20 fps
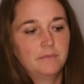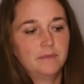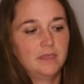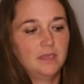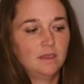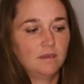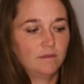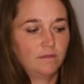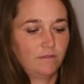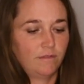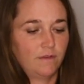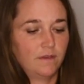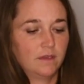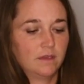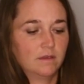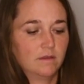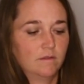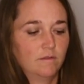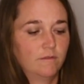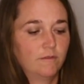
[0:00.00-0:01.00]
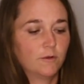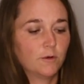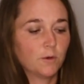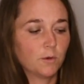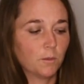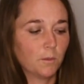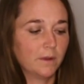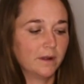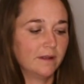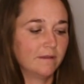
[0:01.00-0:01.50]
if
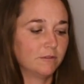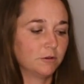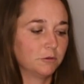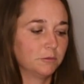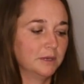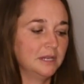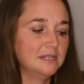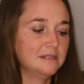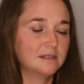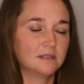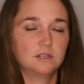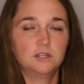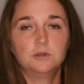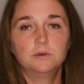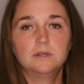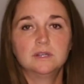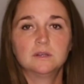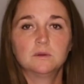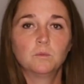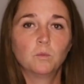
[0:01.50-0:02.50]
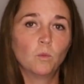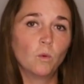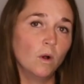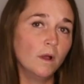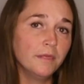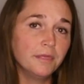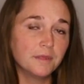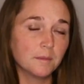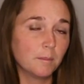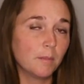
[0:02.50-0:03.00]
for whatever reason you didn't
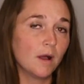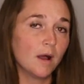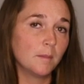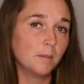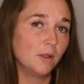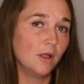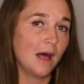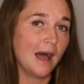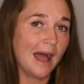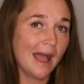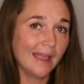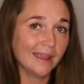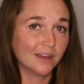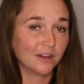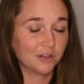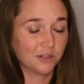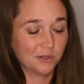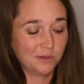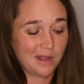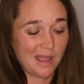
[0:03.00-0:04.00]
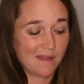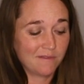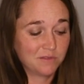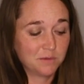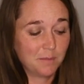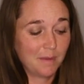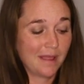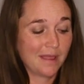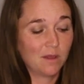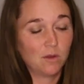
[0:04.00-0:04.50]
want the pommel higher, you'd have to
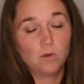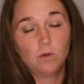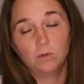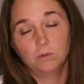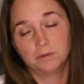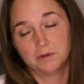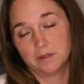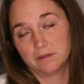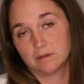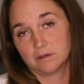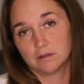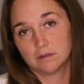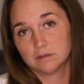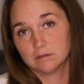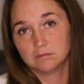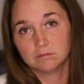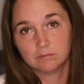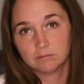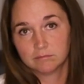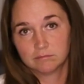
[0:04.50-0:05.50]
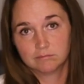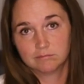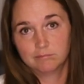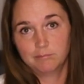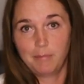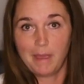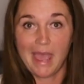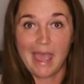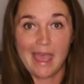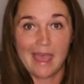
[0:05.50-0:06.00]
buy a whole nother
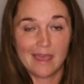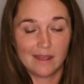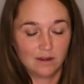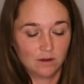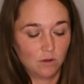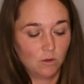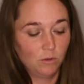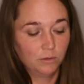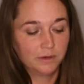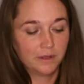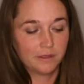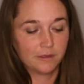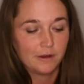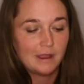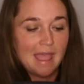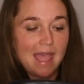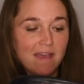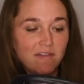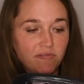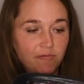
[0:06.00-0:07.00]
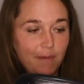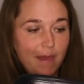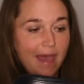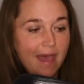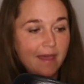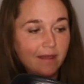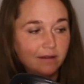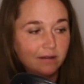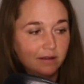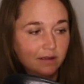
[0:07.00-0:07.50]
pad, a whole nother half
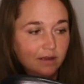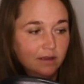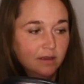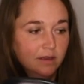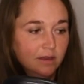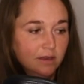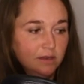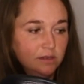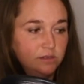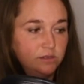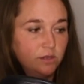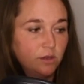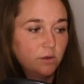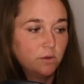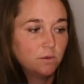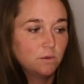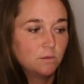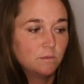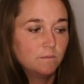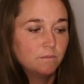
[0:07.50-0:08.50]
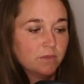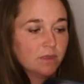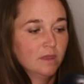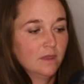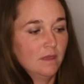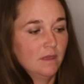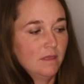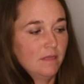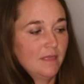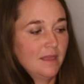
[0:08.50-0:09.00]
pad. So
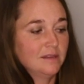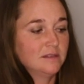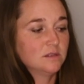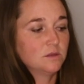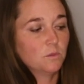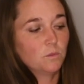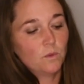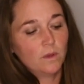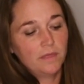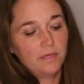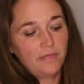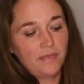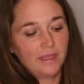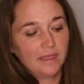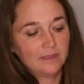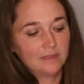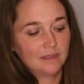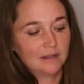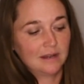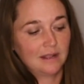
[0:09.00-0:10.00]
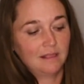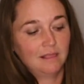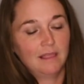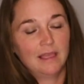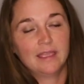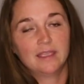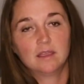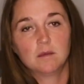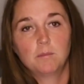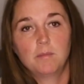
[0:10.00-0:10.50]
that's the one thing that I
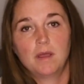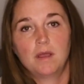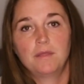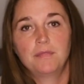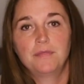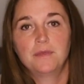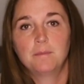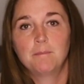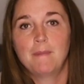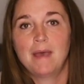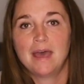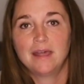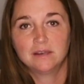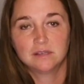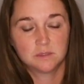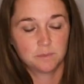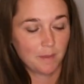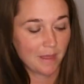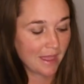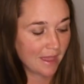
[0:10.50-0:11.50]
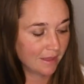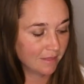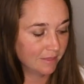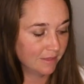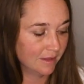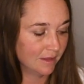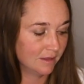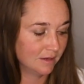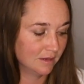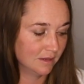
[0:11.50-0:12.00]
like about the Mattis pad
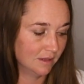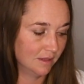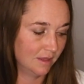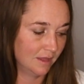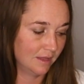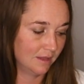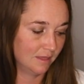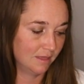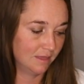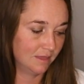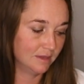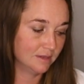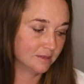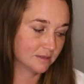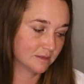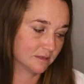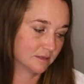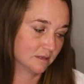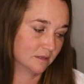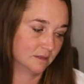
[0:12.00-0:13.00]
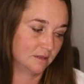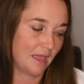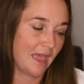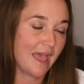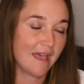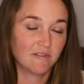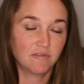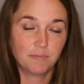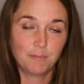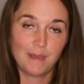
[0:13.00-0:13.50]
that this
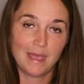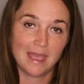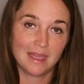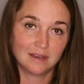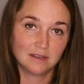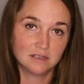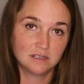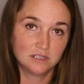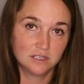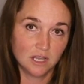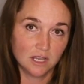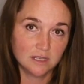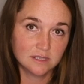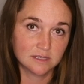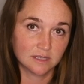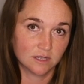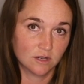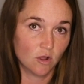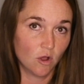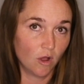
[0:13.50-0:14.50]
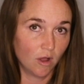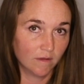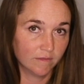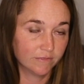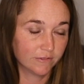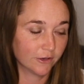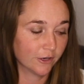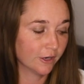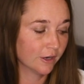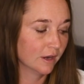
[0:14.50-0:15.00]
half pad doesn't
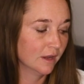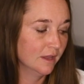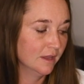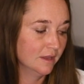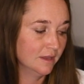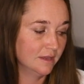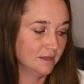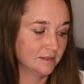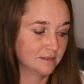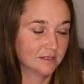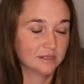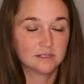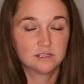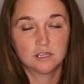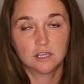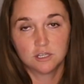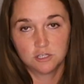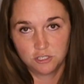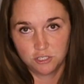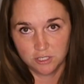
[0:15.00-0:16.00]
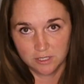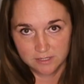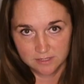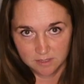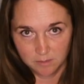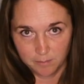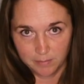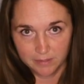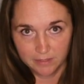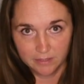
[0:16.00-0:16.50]
offer, is its
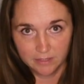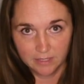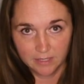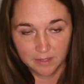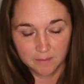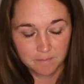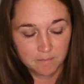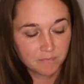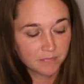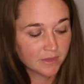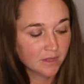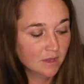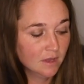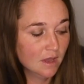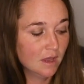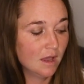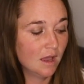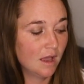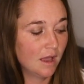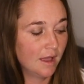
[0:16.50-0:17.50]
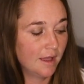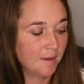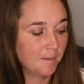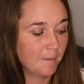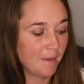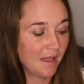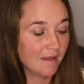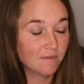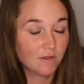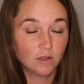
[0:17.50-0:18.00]
adjustability.
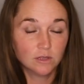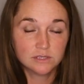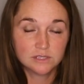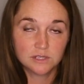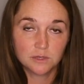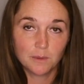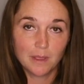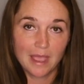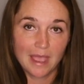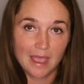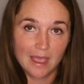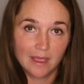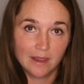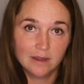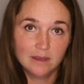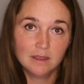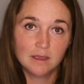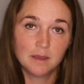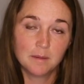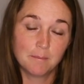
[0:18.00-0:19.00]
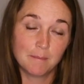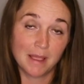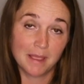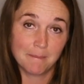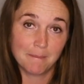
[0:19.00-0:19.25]
I've also had my